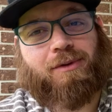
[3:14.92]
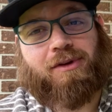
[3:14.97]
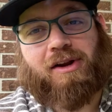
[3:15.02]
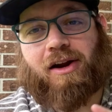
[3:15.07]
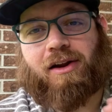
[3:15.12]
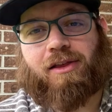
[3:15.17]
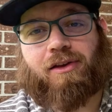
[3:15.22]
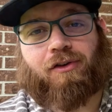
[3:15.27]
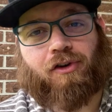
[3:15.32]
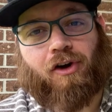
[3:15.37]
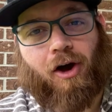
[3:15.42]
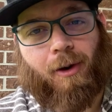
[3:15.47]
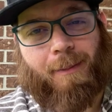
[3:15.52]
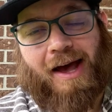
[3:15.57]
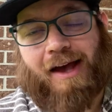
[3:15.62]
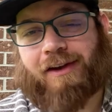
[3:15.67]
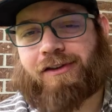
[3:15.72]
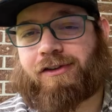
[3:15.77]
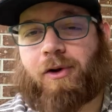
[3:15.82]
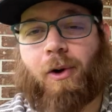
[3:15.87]
with none of the
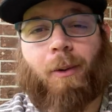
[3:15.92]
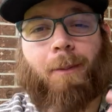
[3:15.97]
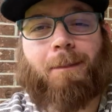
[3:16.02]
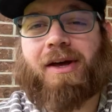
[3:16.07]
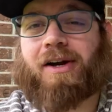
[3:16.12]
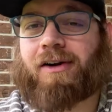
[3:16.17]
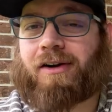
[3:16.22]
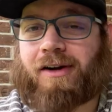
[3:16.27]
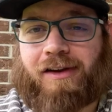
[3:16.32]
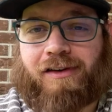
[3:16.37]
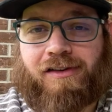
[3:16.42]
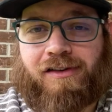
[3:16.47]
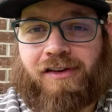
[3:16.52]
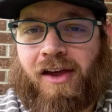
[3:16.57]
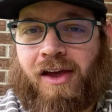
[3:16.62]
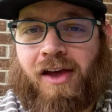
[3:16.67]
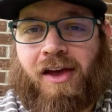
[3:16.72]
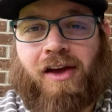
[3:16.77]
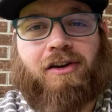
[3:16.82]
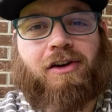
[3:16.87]
drawbacks. No bitterness,
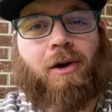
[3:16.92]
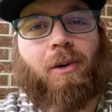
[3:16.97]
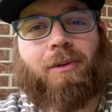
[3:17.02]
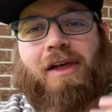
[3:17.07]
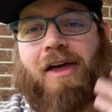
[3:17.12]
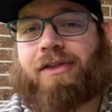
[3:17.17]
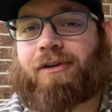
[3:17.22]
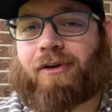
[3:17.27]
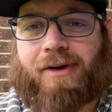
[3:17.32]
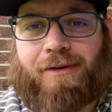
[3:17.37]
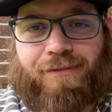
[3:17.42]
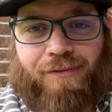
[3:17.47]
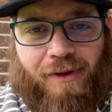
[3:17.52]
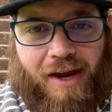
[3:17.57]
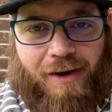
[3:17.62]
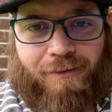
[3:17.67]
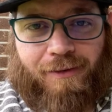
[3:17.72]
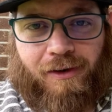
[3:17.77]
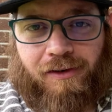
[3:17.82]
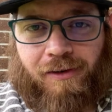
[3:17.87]
no leathery
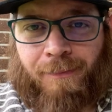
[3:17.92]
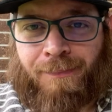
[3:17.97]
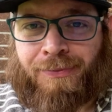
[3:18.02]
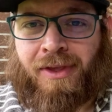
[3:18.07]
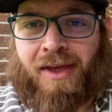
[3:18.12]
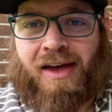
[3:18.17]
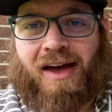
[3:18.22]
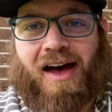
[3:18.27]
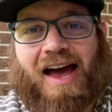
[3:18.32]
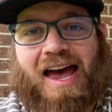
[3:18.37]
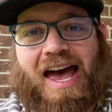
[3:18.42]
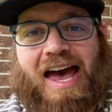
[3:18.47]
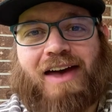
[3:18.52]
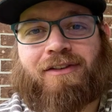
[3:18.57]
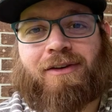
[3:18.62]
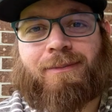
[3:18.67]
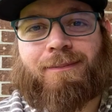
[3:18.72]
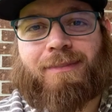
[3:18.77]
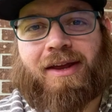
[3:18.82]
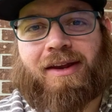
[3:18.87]
flavors. I
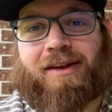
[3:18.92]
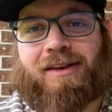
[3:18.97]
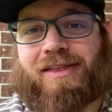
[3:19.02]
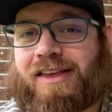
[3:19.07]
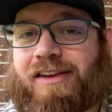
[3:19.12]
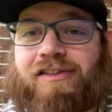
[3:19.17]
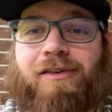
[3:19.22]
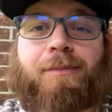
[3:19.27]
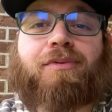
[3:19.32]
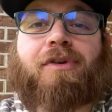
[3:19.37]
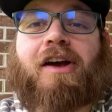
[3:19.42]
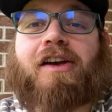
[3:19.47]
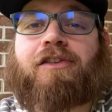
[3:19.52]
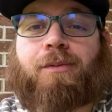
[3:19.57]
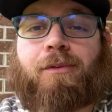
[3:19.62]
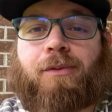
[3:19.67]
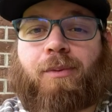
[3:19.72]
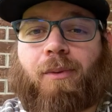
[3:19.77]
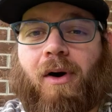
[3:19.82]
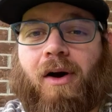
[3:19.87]
haven't been this
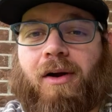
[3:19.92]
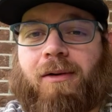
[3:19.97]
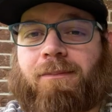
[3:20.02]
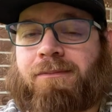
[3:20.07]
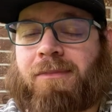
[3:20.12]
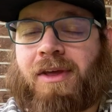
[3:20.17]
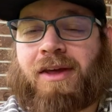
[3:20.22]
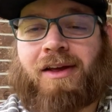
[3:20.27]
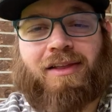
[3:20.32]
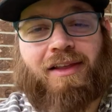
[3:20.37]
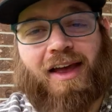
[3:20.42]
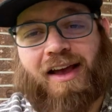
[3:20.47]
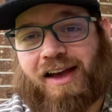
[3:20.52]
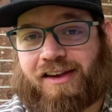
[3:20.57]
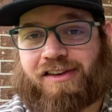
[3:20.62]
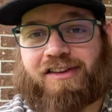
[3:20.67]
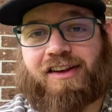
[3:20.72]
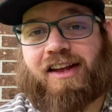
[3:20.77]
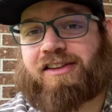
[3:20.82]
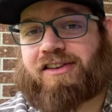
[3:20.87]
impressed with one, like I
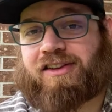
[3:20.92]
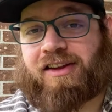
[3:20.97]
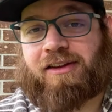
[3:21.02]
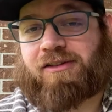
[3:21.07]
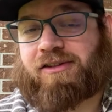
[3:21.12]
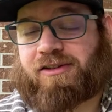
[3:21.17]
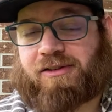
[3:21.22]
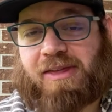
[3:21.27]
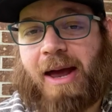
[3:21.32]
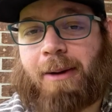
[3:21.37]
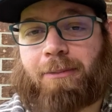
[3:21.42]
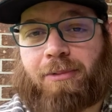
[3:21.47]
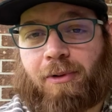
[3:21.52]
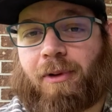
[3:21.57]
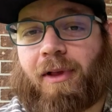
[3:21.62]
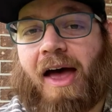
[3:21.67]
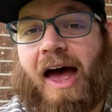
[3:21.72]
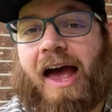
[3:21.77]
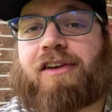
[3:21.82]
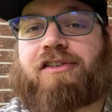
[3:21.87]
said, since that
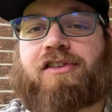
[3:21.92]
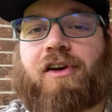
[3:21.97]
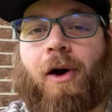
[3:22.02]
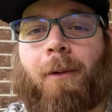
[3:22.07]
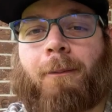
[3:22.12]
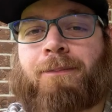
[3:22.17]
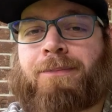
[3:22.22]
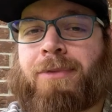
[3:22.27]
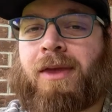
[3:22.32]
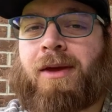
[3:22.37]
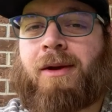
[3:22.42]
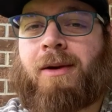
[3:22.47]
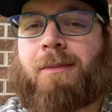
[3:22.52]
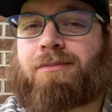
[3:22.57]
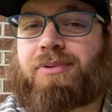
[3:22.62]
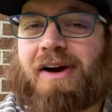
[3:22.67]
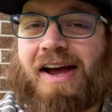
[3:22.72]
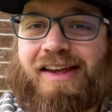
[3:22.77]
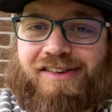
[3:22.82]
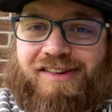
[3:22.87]
Brûlée. So
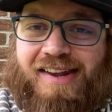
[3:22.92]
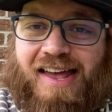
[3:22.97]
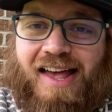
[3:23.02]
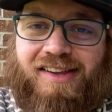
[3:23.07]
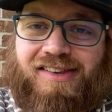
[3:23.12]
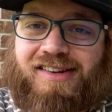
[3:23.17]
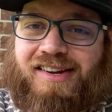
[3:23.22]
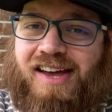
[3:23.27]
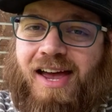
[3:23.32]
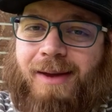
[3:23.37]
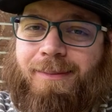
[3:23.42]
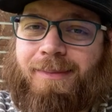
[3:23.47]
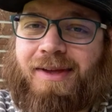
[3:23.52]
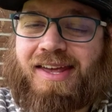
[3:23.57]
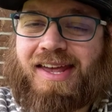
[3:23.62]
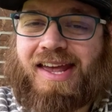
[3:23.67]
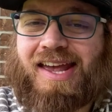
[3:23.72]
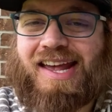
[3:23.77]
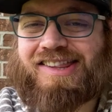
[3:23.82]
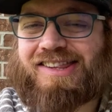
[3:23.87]
brass tacks time.
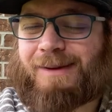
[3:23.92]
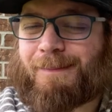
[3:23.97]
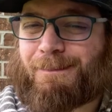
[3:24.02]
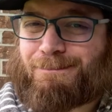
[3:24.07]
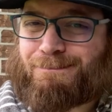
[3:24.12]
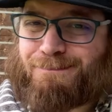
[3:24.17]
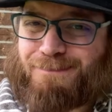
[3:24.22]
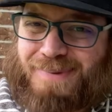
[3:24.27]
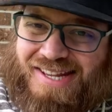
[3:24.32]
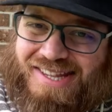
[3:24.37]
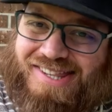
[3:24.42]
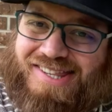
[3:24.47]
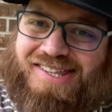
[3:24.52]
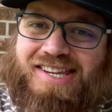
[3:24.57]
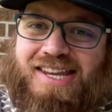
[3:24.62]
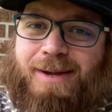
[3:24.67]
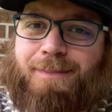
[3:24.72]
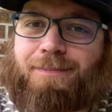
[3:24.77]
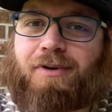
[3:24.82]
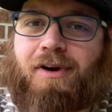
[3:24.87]
It's a bit
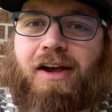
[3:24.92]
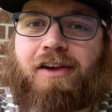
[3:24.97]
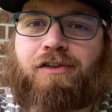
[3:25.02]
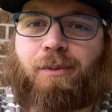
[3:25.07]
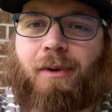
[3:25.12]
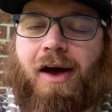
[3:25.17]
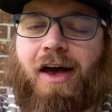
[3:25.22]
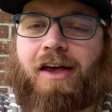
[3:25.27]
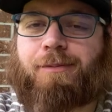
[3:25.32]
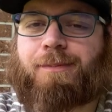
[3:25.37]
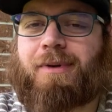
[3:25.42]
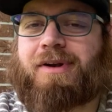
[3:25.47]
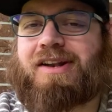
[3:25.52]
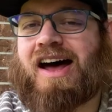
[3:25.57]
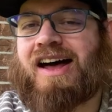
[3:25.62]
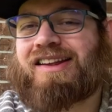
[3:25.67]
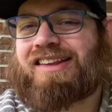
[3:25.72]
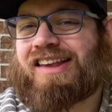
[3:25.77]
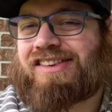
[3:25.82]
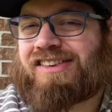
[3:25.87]
steep price-wise, but
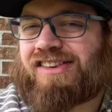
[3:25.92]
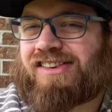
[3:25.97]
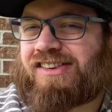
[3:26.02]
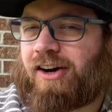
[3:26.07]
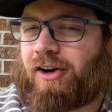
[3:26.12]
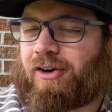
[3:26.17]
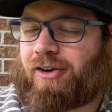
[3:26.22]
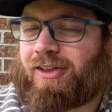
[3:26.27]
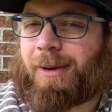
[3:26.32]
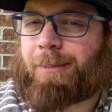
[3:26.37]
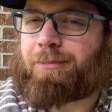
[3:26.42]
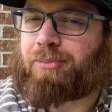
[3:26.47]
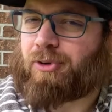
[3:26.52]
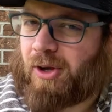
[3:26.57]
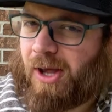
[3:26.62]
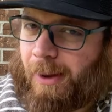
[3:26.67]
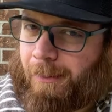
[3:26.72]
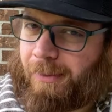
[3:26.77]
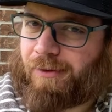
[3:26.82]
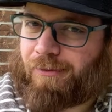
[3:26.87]
not necessarily
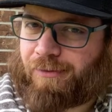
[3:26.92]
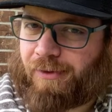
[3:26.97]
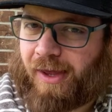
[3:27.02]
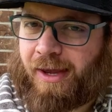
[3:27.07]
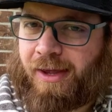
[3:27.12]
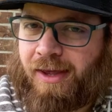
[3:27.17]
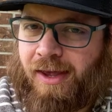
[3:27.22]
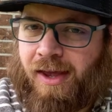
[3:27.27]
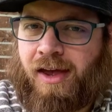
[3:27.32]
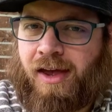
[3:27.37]
prohibitively.